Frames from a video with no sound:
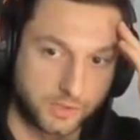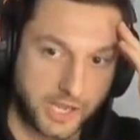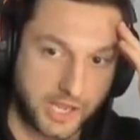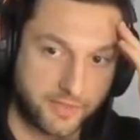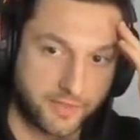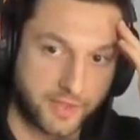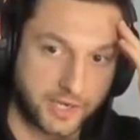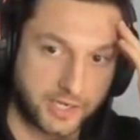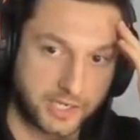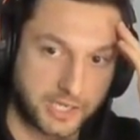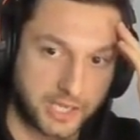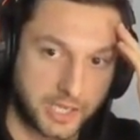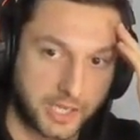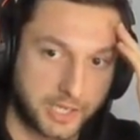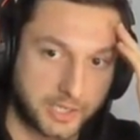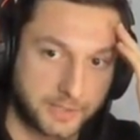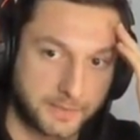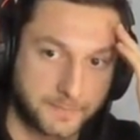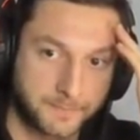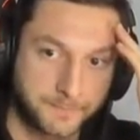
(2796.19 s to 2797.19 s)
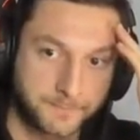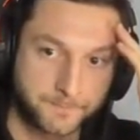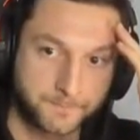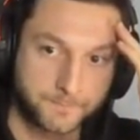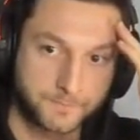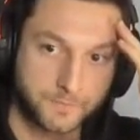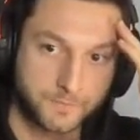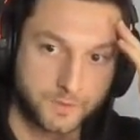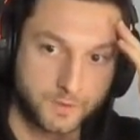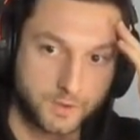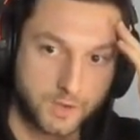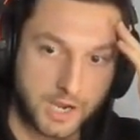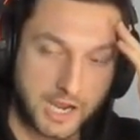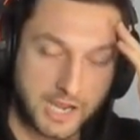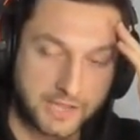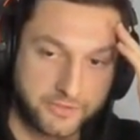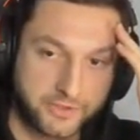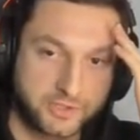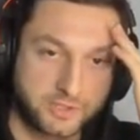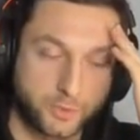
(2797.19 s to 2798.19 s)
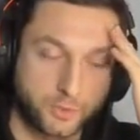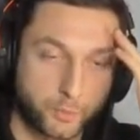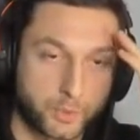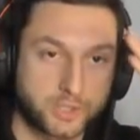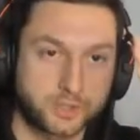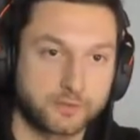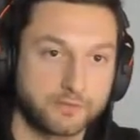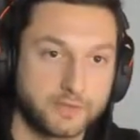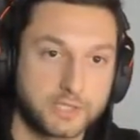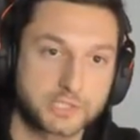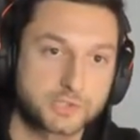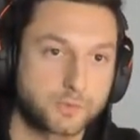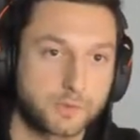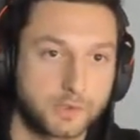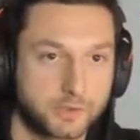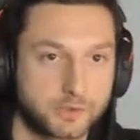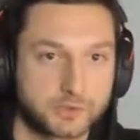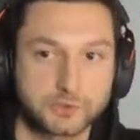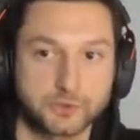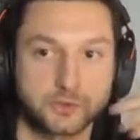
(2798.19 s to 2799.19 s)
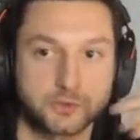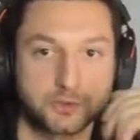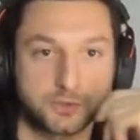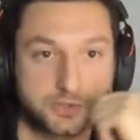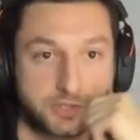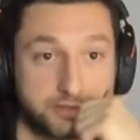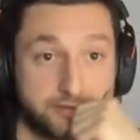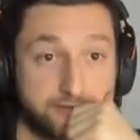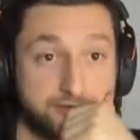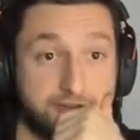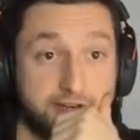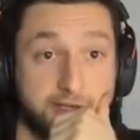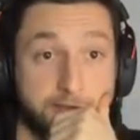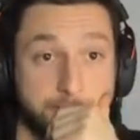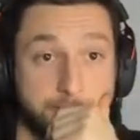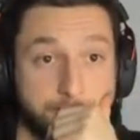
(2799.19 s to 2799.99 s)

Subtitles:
And then again, I think the winner of this one also goes to the final.